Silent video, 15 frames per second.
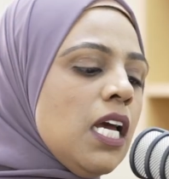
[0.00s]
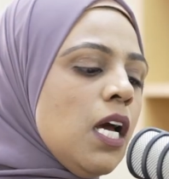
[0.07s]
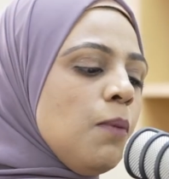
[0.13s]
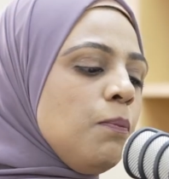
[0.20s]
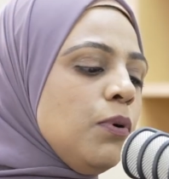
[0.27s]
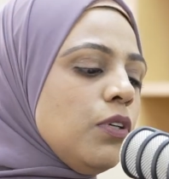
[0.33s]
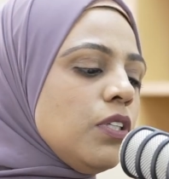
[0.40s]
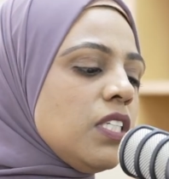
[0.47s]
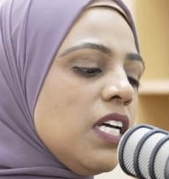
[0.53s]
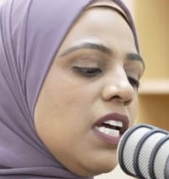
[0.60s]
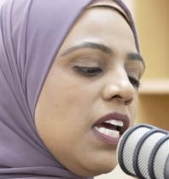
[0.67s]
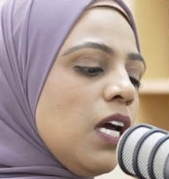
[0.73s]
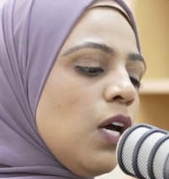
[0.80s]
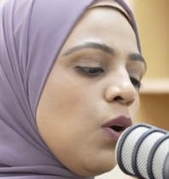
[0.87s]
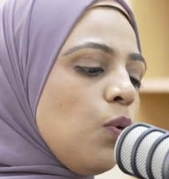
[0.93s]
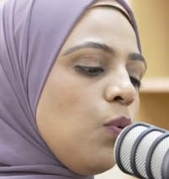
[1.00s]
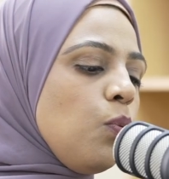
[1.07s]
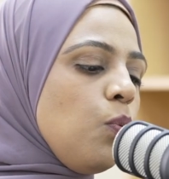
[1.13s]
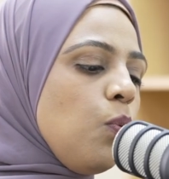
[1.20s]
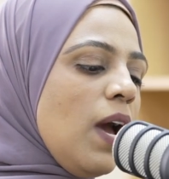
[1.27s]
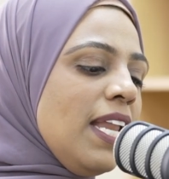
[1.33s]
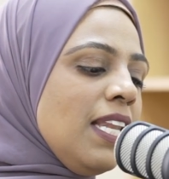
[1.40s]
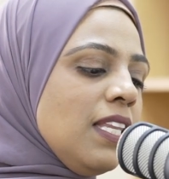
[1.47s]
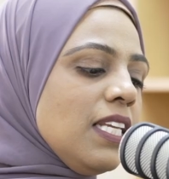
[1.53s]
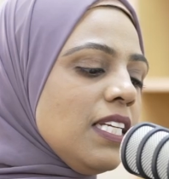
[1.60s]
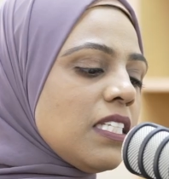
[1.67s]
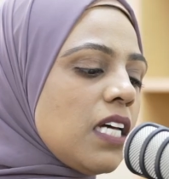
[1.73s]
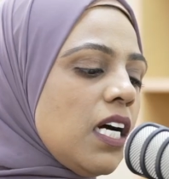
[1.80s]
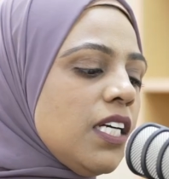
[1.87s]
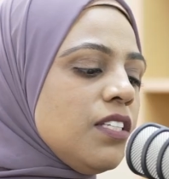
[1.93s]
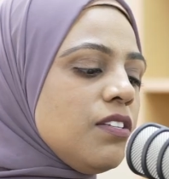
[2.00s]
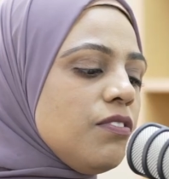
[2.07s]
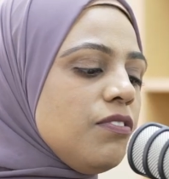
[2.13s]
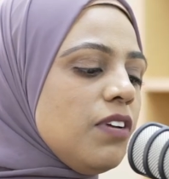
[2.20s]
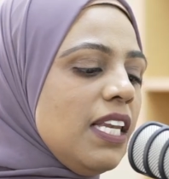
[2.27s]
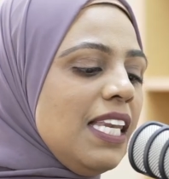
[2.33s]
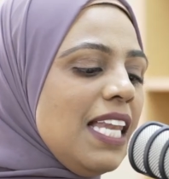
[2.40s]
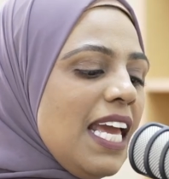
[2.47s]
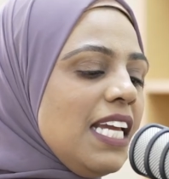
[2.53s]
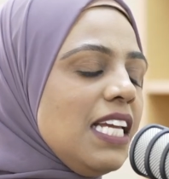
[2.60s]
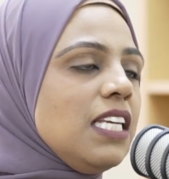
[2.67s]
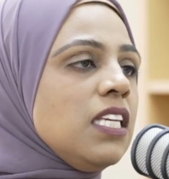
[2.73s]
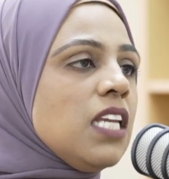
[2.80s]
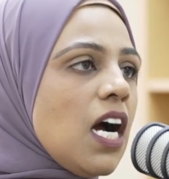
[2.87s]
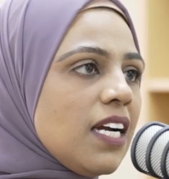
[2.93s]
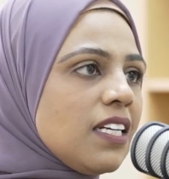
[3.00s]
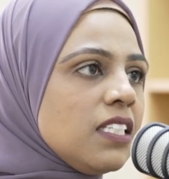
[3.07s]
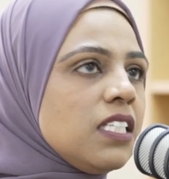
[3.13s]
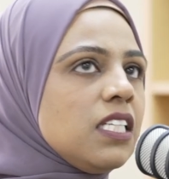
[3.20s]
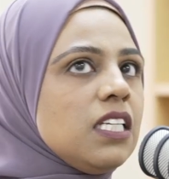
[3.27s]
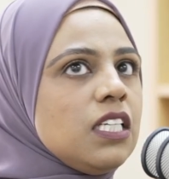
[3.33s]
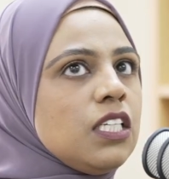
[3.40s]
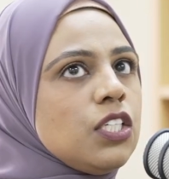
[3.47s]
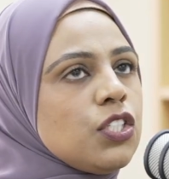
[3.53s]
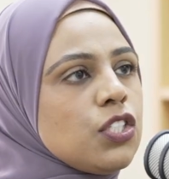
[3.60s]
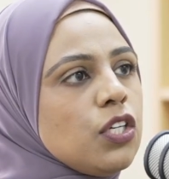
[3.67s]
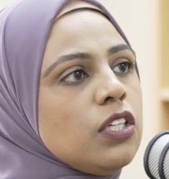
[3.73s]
But when this kind of late 90s,